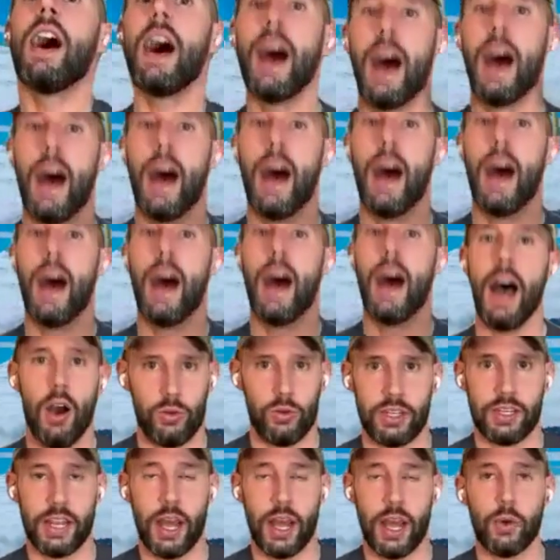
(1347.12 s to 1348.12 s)

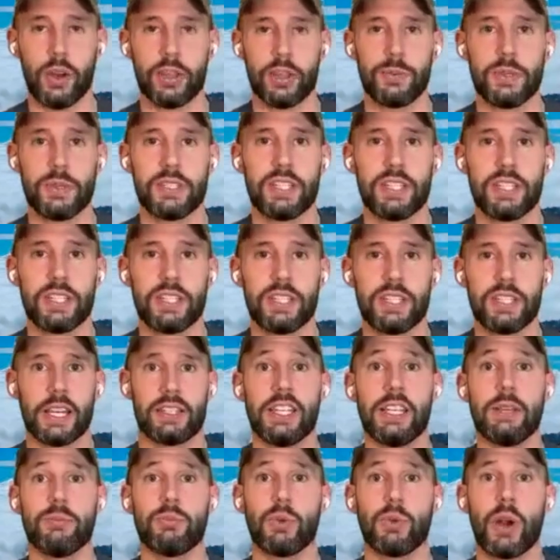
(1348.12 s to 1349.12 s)
out. Now with me, take a
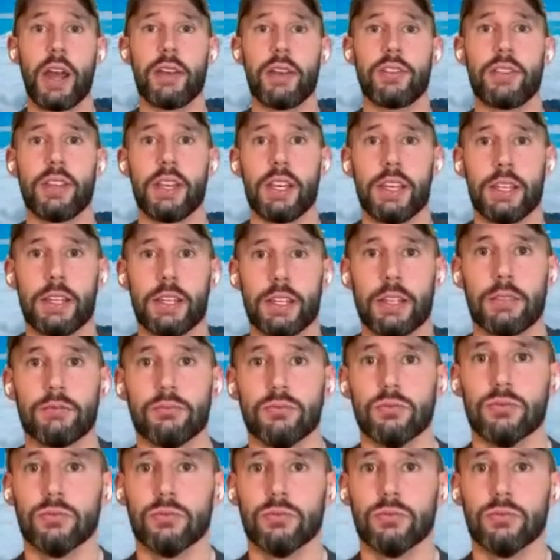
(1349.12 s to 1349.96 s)
deep breath in.